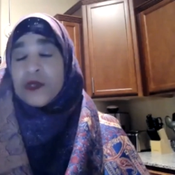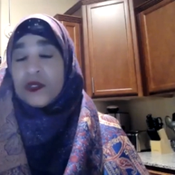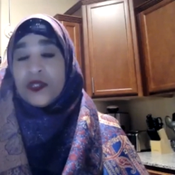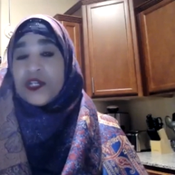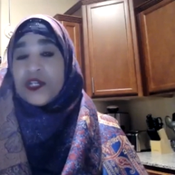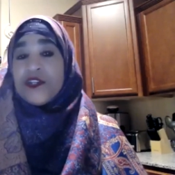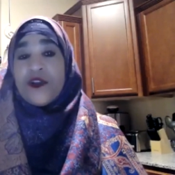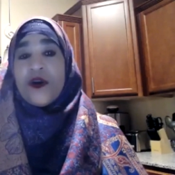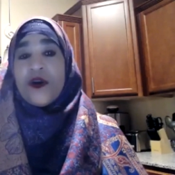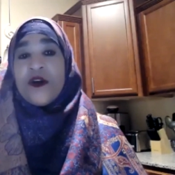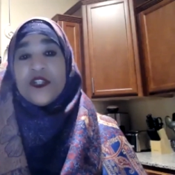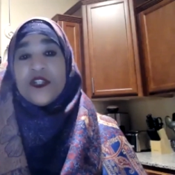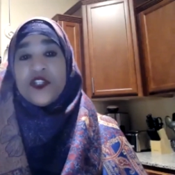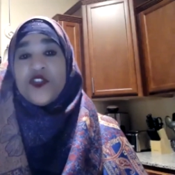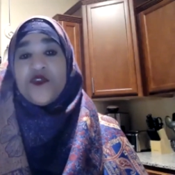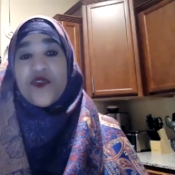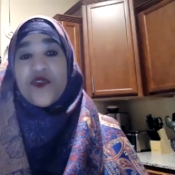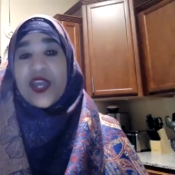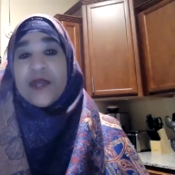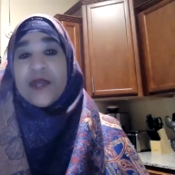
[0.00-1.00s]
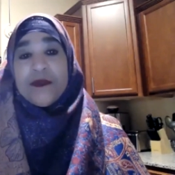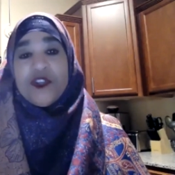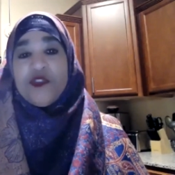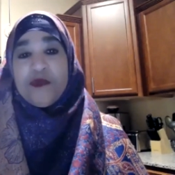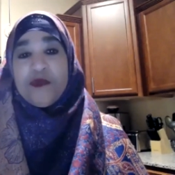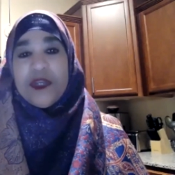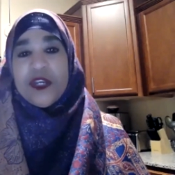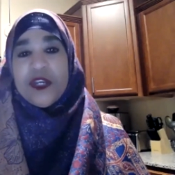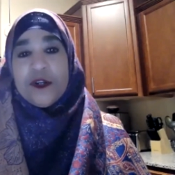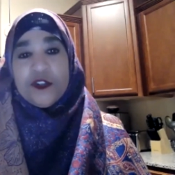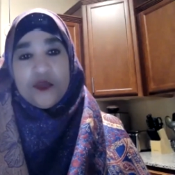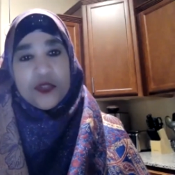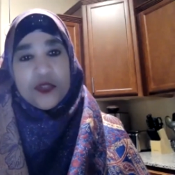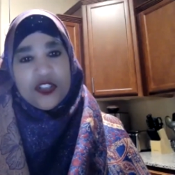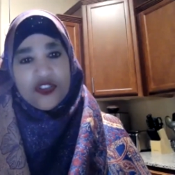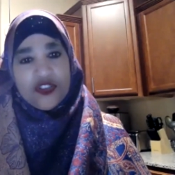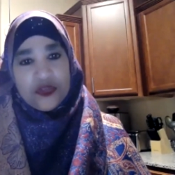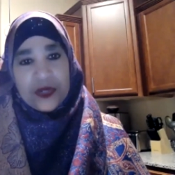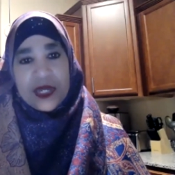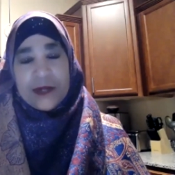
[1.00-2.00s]
Look at all these famous speakers
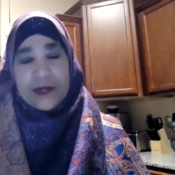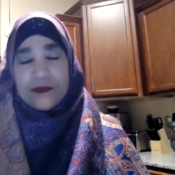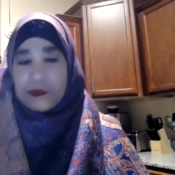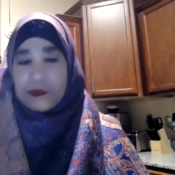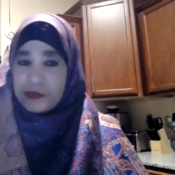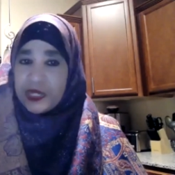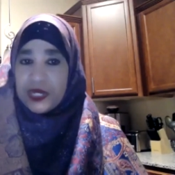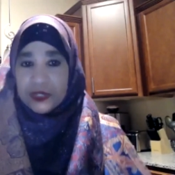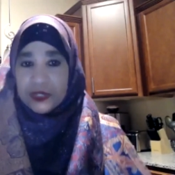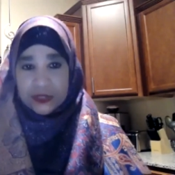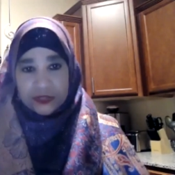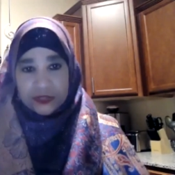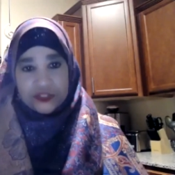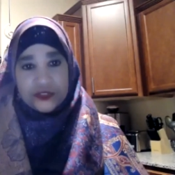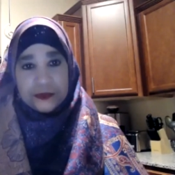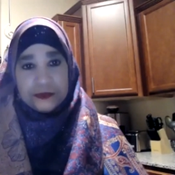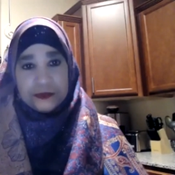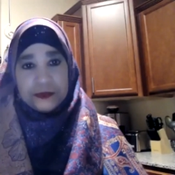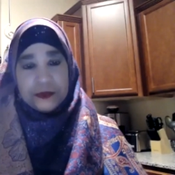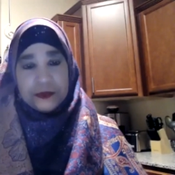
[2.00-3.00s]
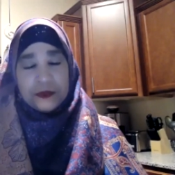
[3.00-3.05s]
with trimmed beards.